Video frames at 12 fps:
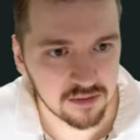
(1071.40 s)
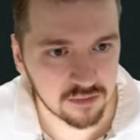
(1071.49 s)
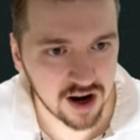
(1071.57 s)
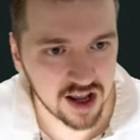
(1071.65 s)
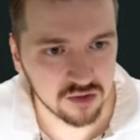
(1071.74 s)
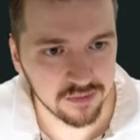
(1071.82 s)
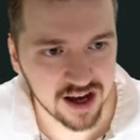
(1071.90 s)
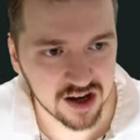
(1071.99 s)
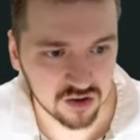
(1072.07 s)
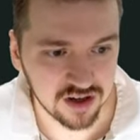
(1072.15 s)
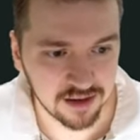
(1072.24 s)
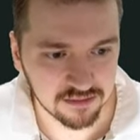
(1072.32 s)
brand new
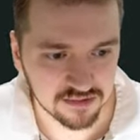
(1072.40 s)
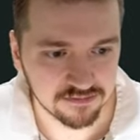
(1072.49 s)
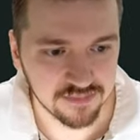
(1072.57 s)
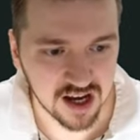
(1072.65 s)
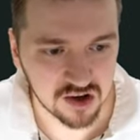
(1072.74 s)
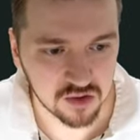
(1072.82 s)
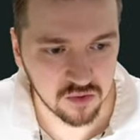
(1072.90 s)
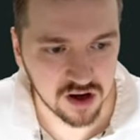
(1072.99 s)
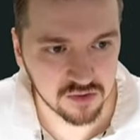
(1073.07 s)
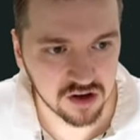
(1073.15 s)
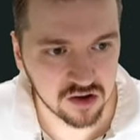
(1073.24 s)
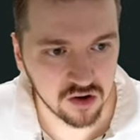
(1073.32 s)
macro named macro
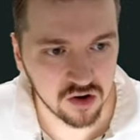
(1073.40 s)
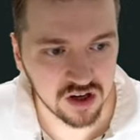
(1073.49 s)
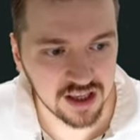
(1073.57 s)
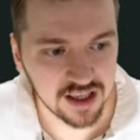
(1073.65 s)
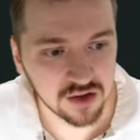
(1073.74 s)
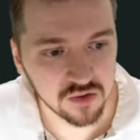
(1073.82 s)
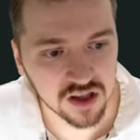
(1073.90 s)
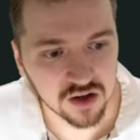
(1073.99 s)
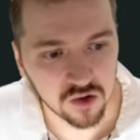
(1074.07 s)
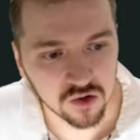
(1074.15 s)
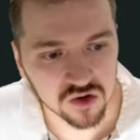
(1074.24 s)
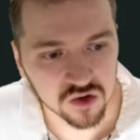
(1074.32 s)
1 recording and you can
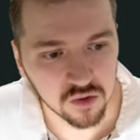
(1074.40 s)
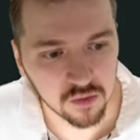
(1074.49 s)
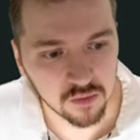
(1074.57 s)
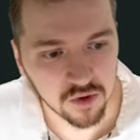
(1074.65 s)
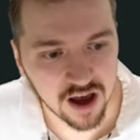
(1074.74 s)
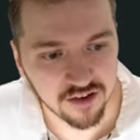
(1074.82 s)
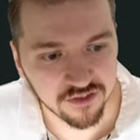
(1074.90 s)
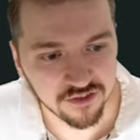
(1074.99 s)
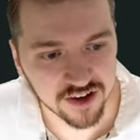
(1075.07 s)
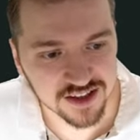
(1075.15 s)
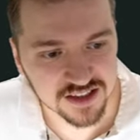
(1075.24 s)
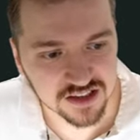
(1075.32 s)
also have
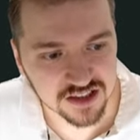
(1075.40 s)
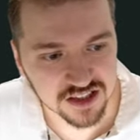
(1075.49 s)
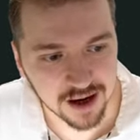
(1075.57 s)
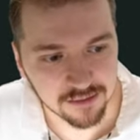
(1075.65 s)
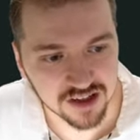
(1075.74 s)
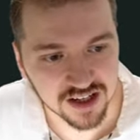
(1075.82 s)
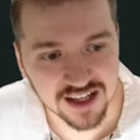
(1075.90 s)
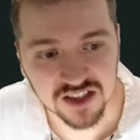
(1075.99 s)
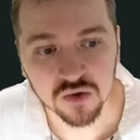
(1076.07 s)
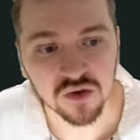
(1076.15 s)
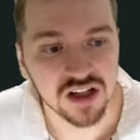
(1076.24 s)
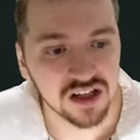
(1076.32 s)
fixed time
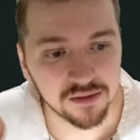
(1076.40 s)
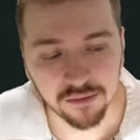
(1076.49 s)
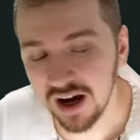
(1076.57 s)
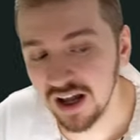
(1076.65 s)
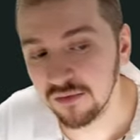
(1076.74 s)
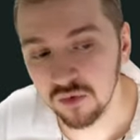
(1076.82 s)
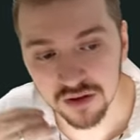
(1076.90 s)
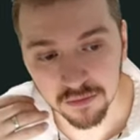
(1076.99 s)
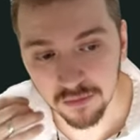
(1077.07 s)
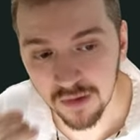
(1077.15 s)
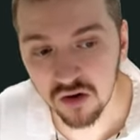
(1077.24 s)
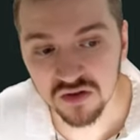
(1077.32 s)
delays you can combine them with
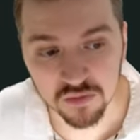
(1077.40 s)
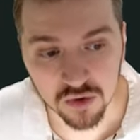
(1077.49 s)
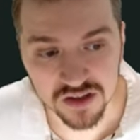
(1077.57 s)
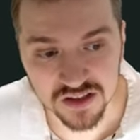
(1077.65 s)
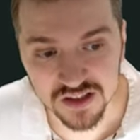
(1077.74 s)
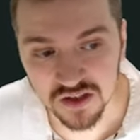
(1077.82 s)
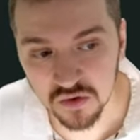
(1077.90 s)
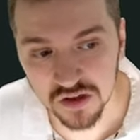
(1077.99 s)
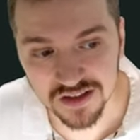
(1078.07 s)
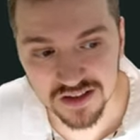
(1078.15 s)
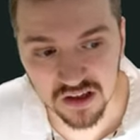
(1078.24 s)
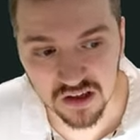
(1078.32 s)
mouse presses as you
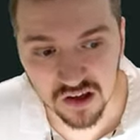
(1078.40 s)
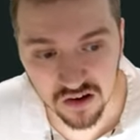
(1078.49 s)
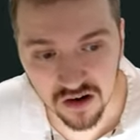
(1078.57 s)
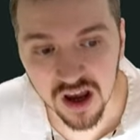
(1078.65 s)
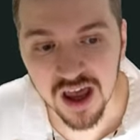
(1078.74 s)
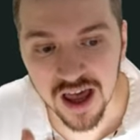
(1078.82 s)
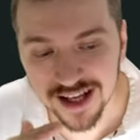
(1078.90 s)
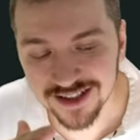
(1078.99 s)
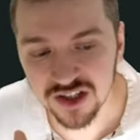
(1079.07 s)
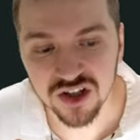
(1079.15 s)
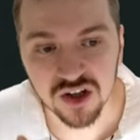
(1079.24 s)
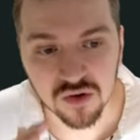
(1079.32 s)
can see here
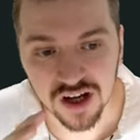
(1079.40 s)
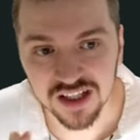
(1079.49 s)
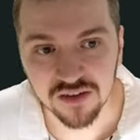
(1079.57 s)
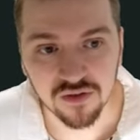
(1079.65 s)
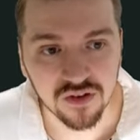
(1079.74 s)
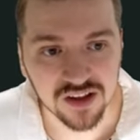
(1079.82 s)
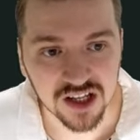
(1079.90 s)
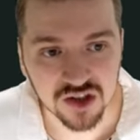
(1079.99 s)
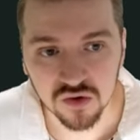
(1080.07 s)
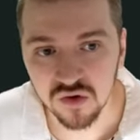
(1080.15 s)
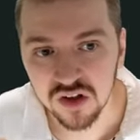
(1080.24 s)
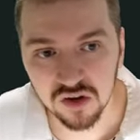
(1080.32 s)
essentially you got everything
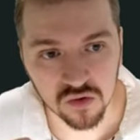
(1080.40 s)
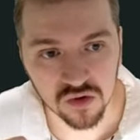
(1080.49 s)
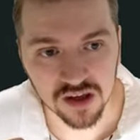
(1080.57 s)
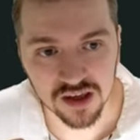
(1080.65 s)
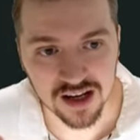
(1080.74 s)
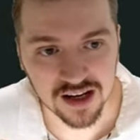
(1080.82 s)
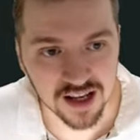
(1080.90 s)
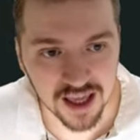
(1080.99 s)
that you need you can